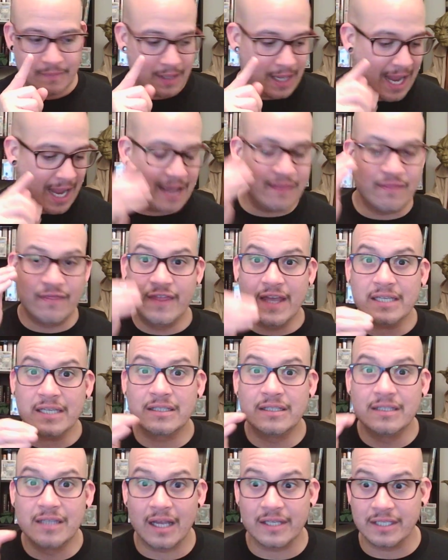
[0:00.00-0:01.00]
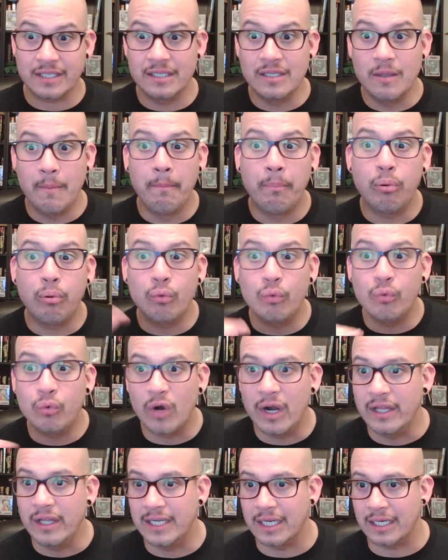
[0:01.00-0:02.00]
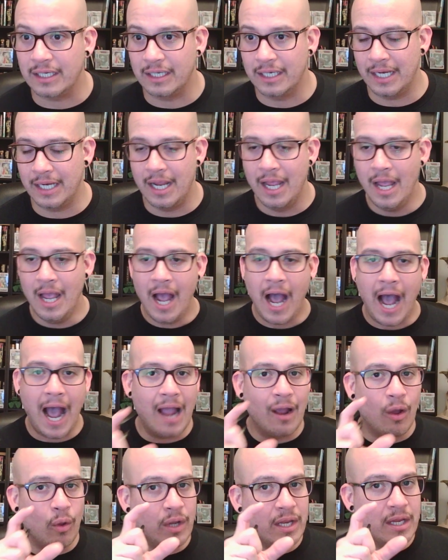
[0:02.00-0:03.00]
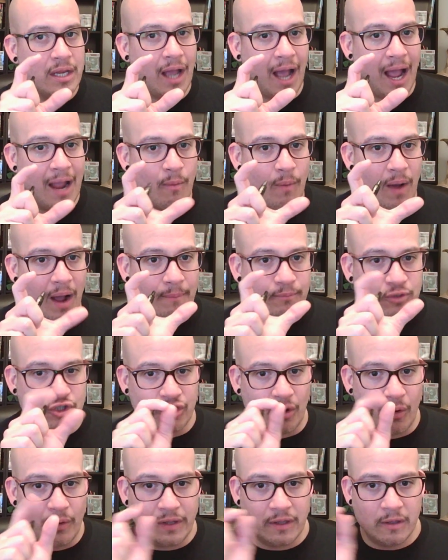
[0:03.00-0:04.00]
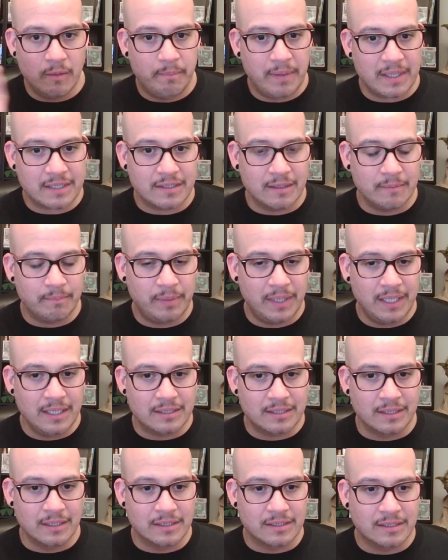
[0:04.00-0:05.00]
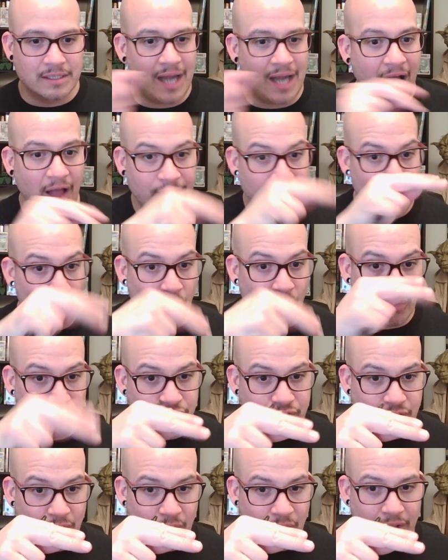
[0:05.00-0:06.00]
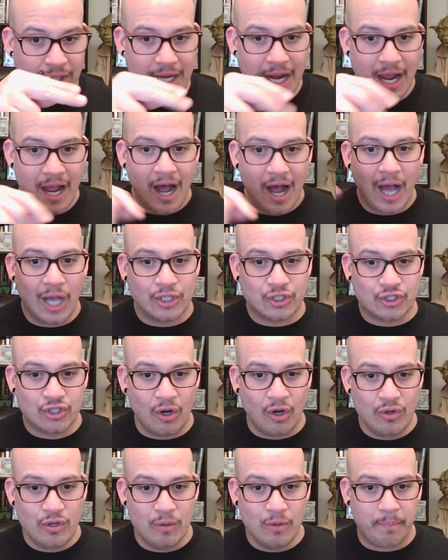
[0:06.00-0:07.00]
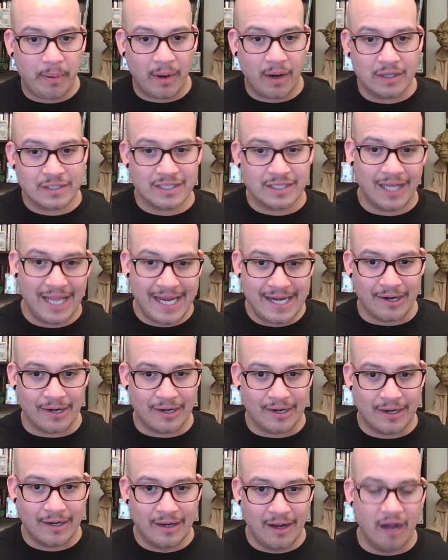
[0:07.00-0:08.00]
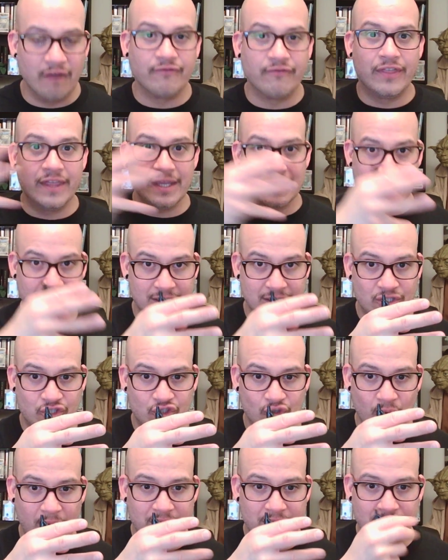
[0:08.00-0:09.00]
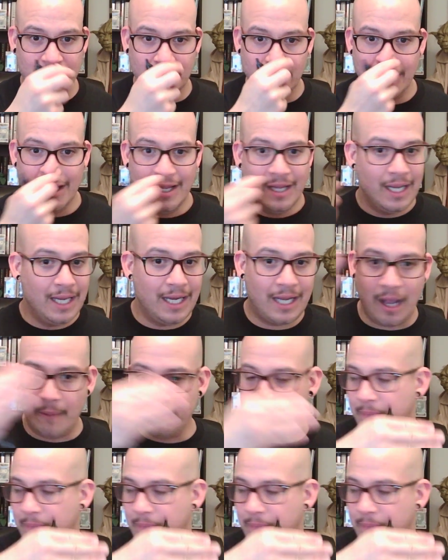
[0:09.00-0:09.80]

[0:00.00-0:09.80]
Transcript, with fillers: And this does it brilliantly. I only, I, I'm showing you bits and pieces, not the whole story. I'll show you parts later of this situation. He comes